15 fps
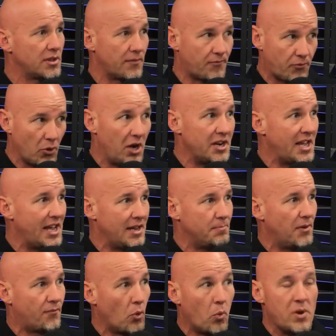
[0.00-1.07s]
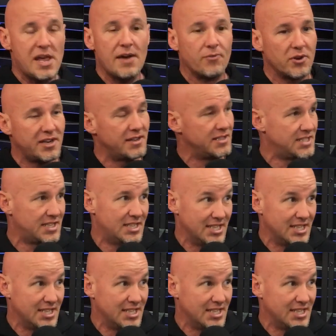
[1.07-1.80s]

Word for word: on the front end before front we ever end.